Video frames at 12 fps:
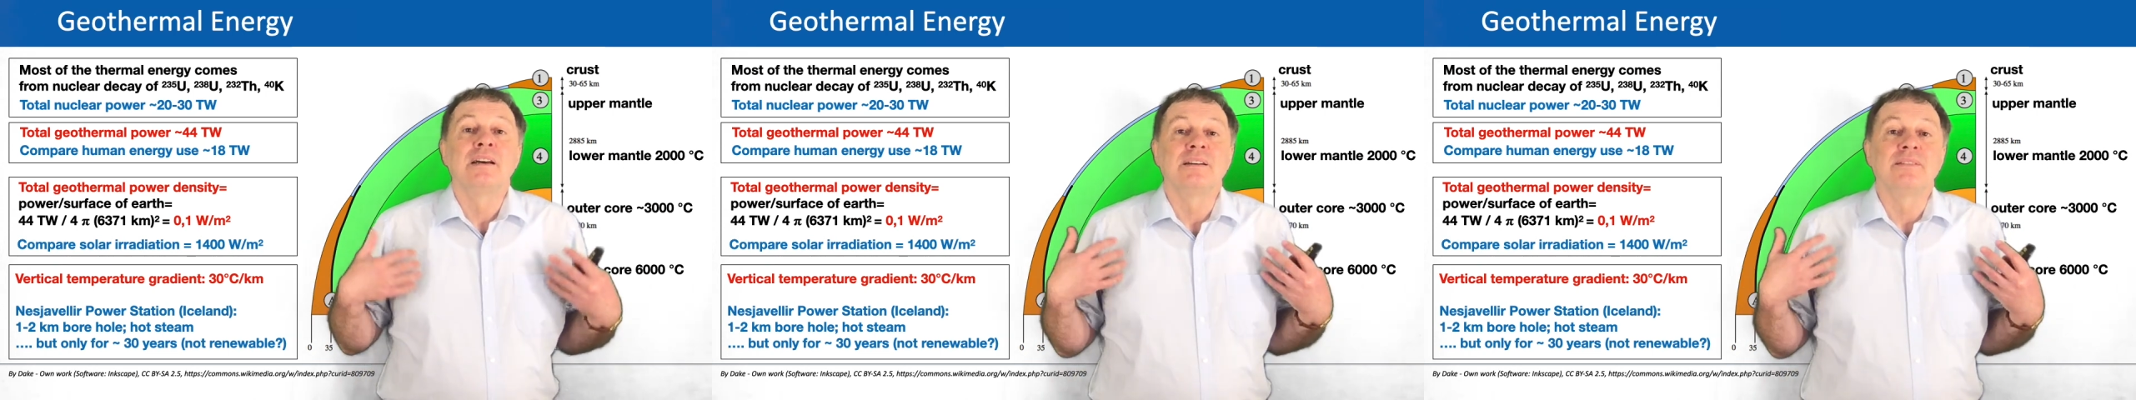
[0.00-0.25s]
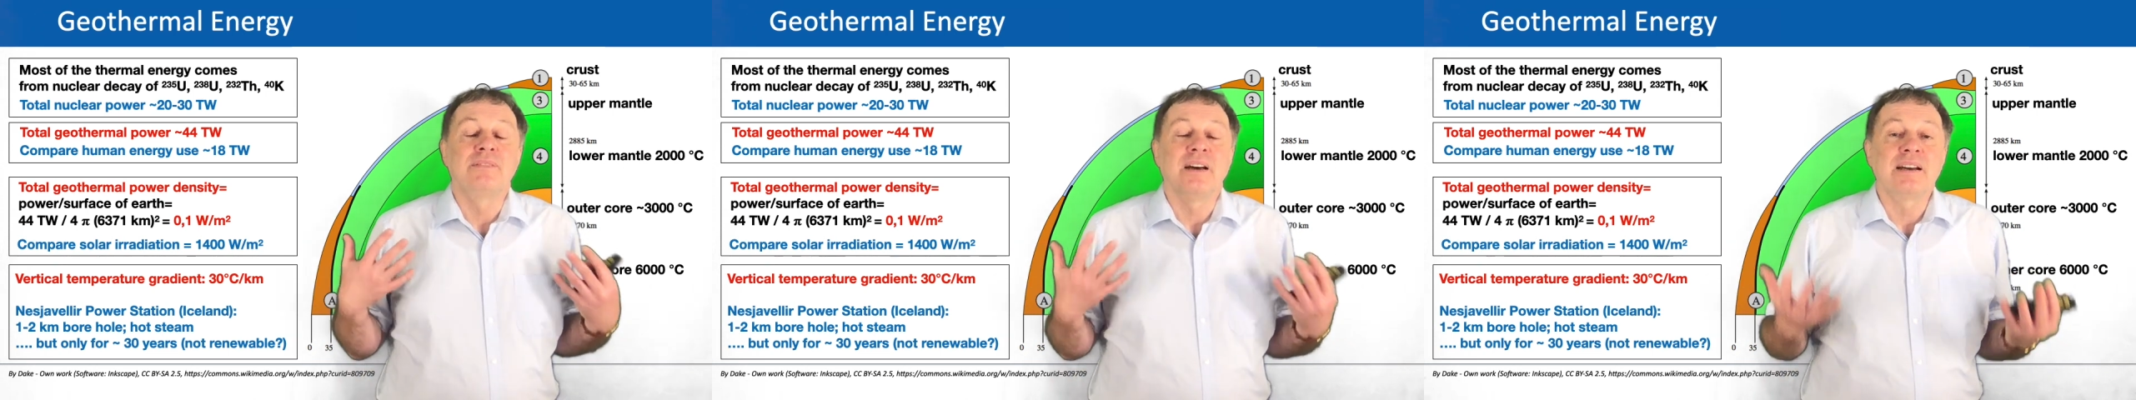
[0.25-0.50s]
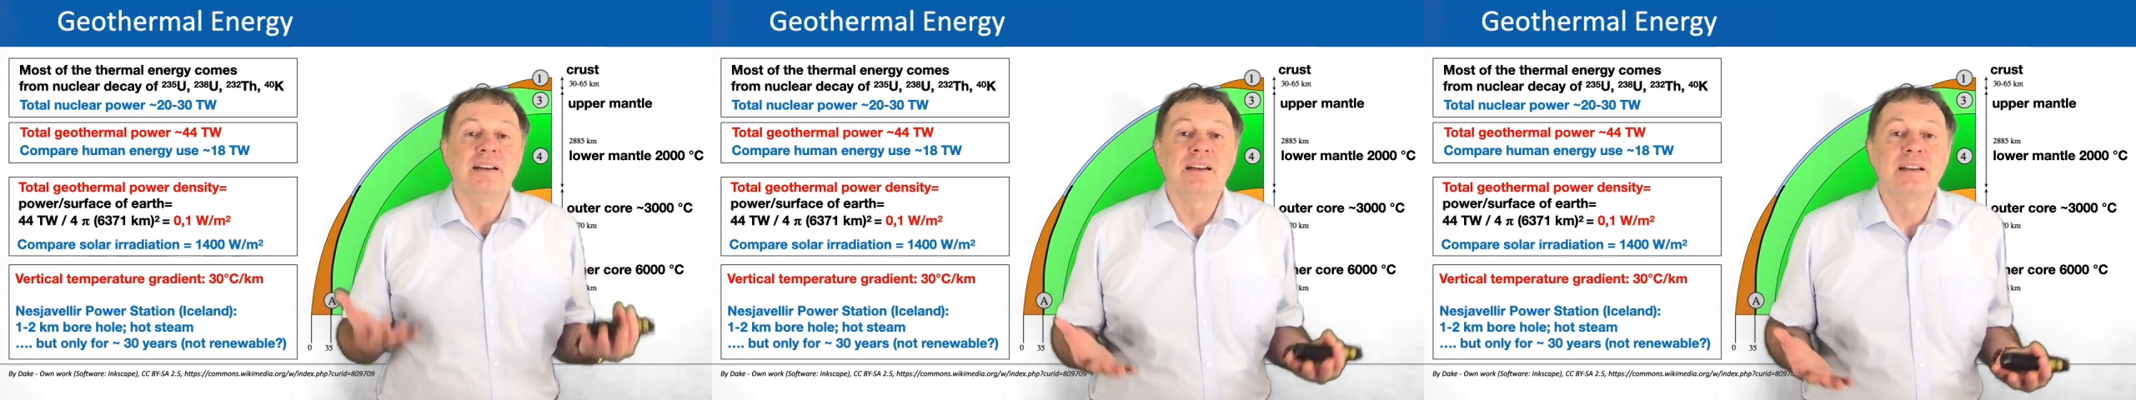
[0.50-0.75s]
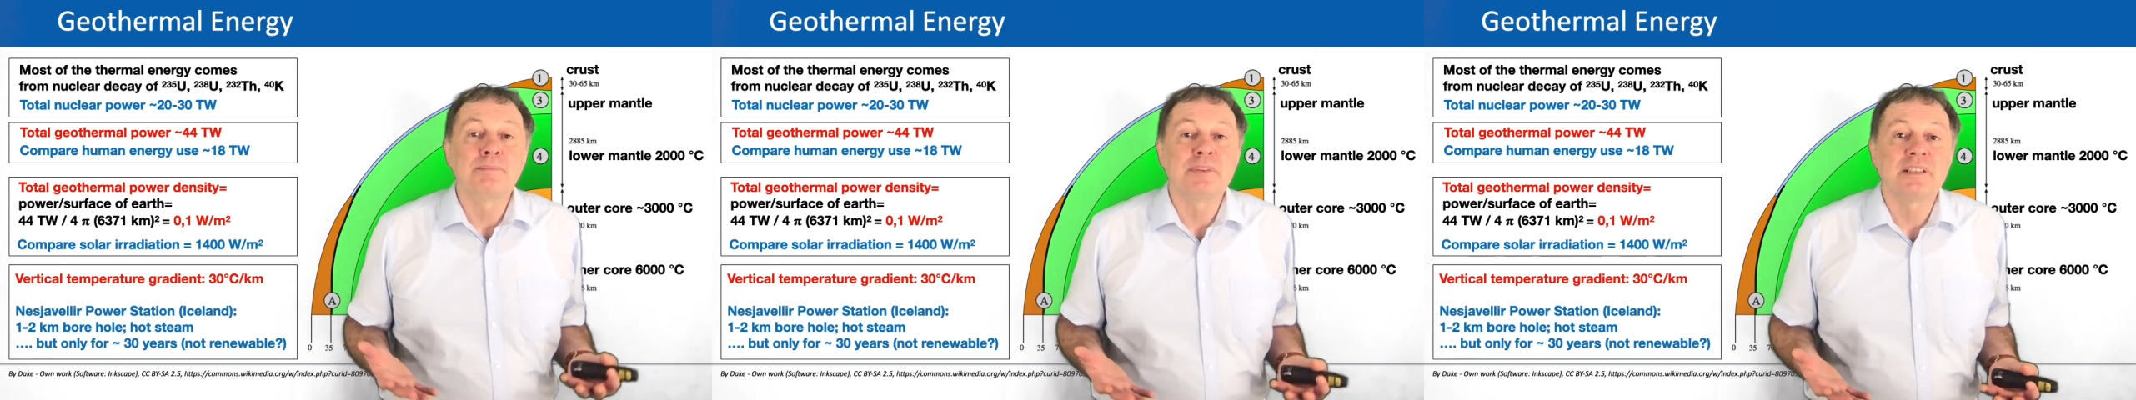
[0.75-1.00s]
a very
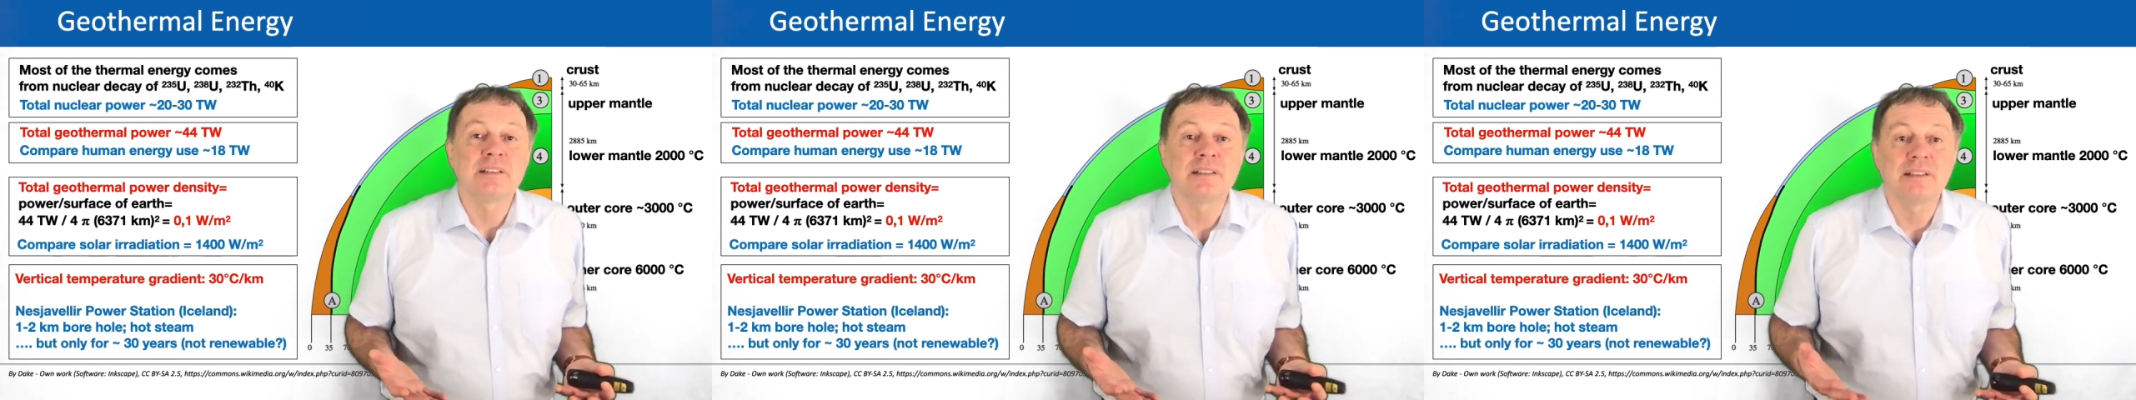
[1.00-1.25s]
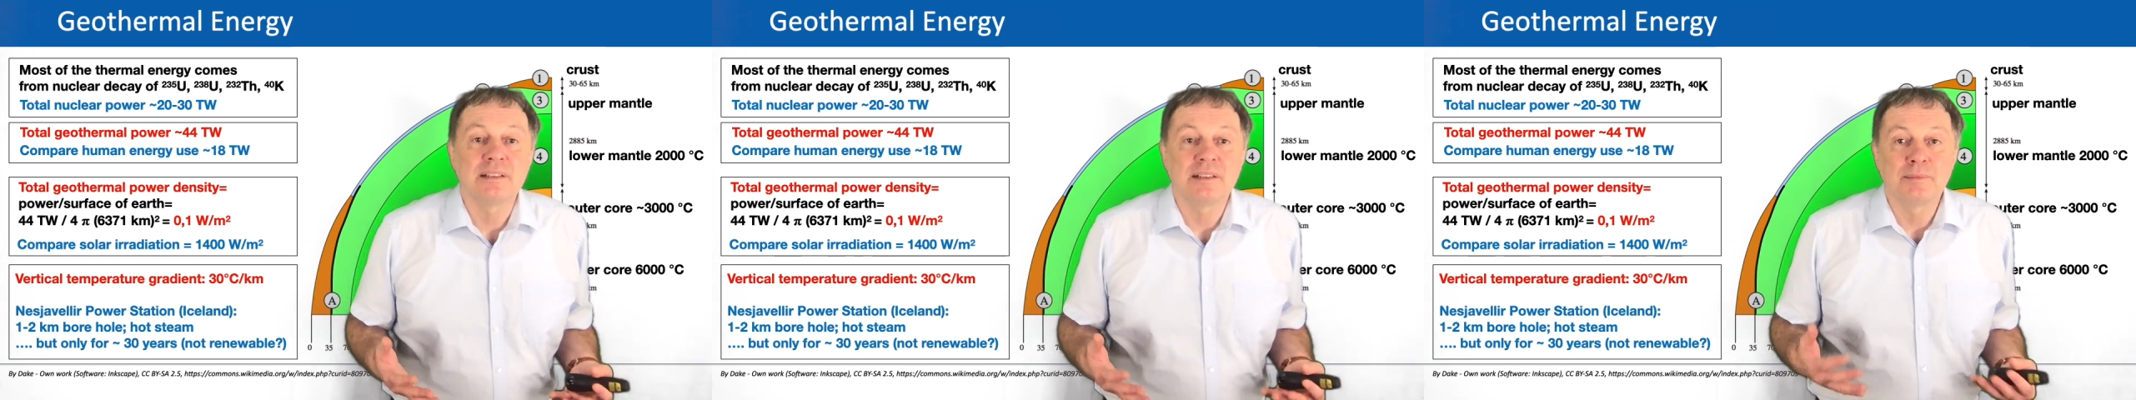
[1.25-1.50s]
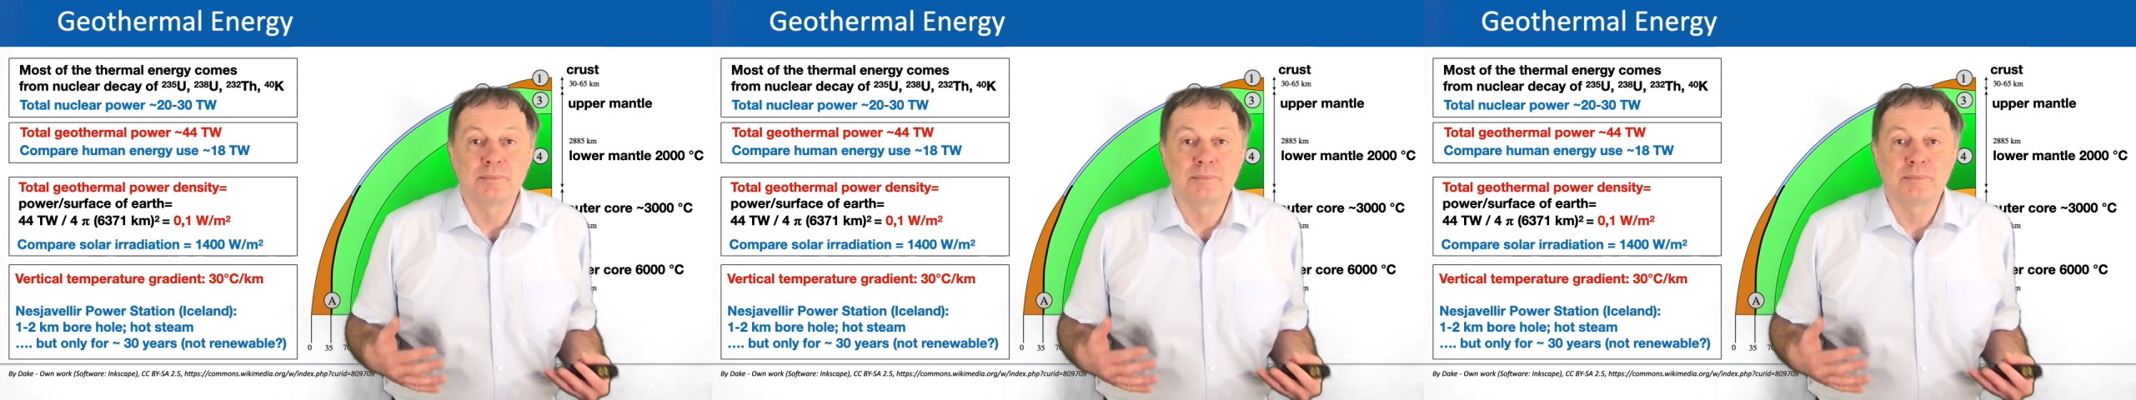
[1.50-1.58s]
limited